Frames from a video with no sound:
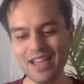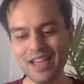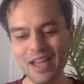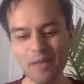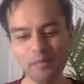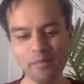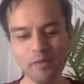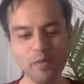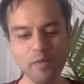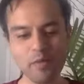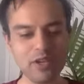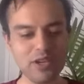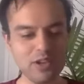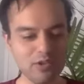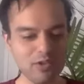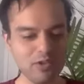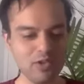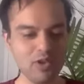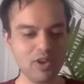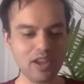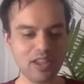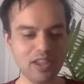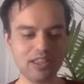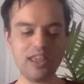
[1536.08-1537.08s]
But when you
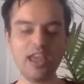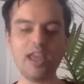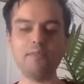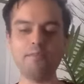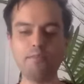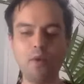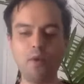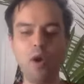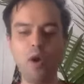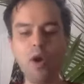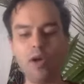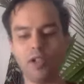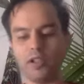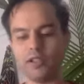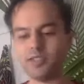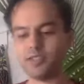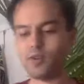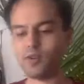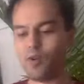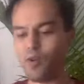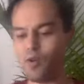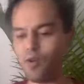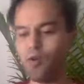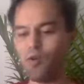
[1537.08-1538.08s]
look at that ball as
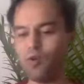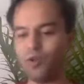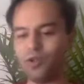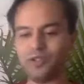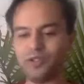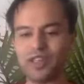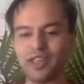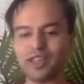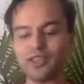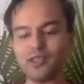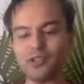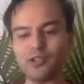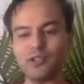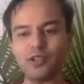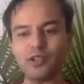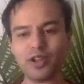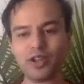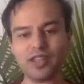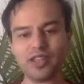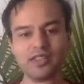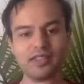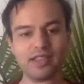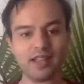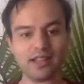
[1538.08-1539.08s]
a whole, like you
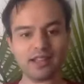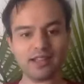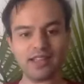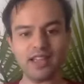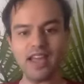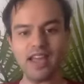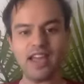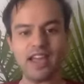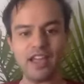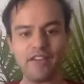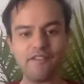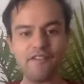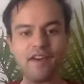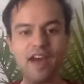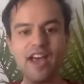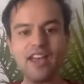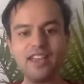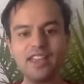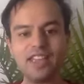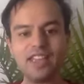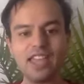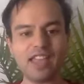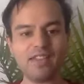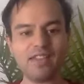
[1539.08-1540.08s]
look at that, if I
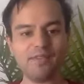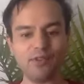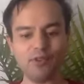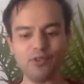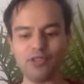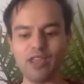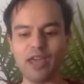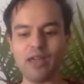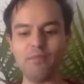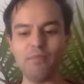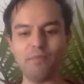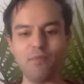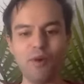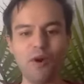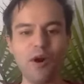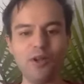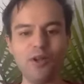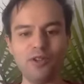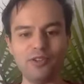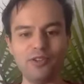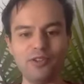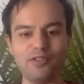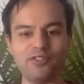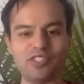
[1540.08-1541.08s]
gave you that
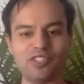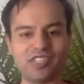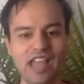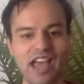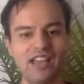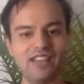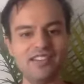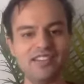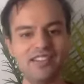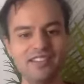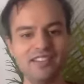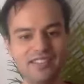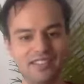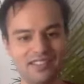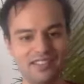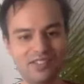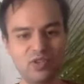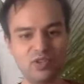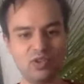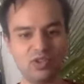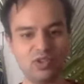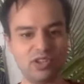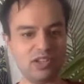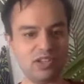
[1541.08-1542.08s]
ball of sadness,
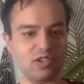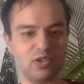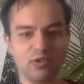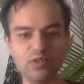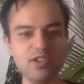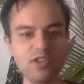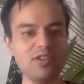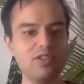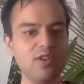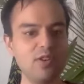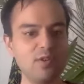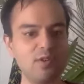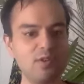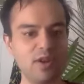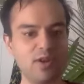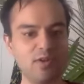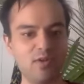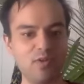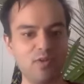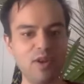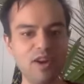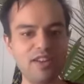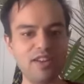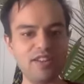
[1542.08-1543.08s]
just you didn't know what it
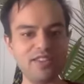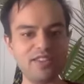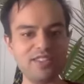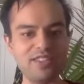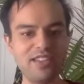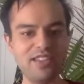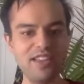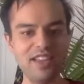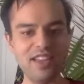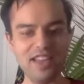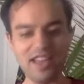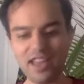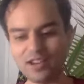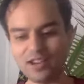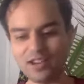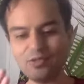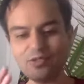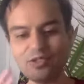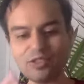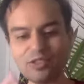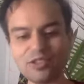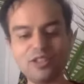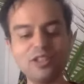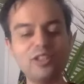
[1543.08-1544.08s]
was, and you
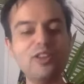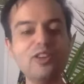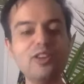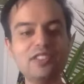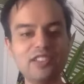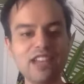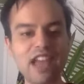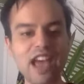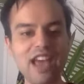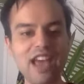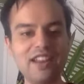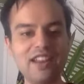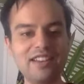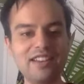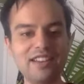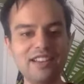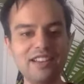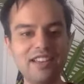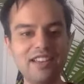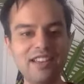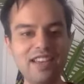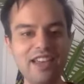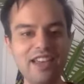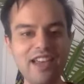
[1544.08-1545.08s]
just looked at it,
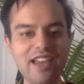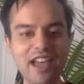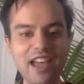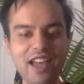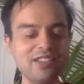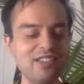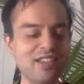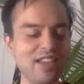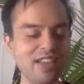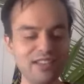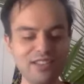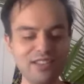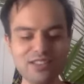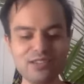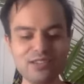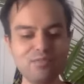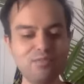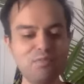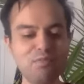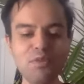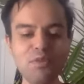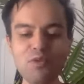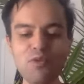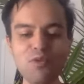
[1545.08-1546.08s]
it's like this
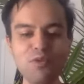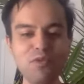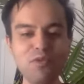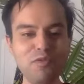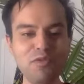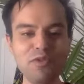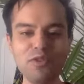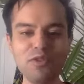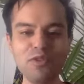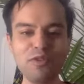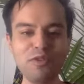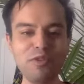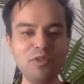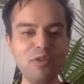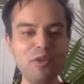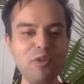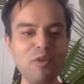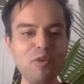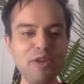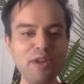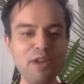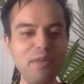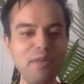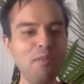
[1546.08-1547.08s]
beautiful
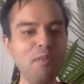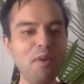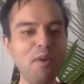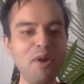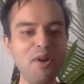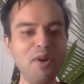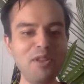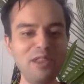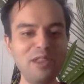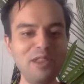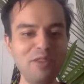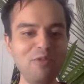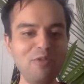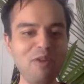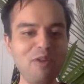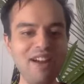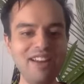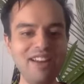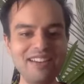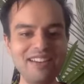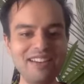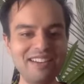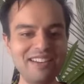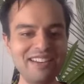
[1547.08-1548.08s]
glowing pearly
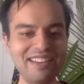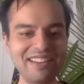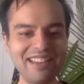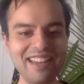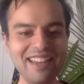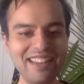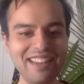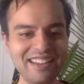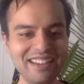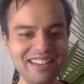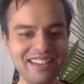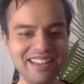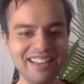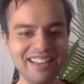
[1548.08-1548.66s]
white light,